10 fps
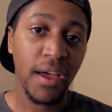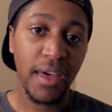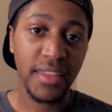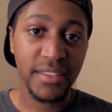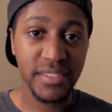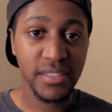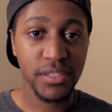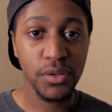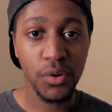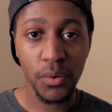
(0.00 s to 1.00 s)
And then Season
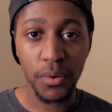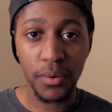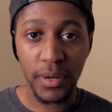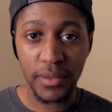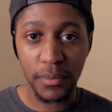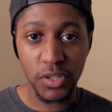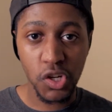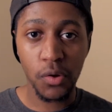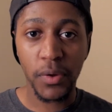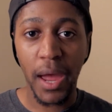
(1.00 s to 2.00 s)
2, the
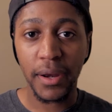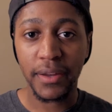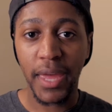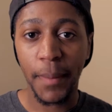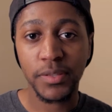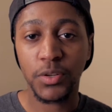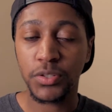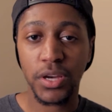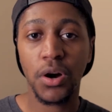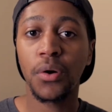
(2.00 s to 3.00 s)
show kind of came into
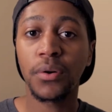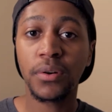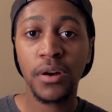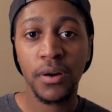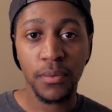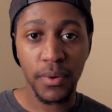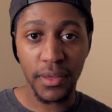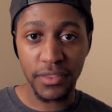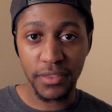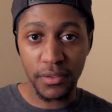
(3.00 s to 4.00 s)
its own
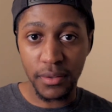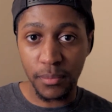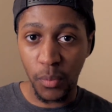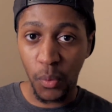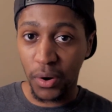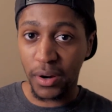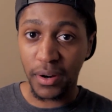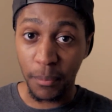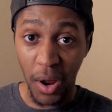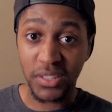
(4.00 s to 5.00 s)
with
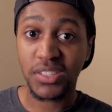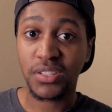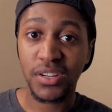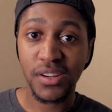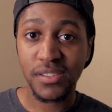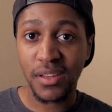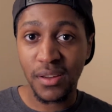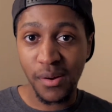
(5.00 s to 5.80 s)
more monsters,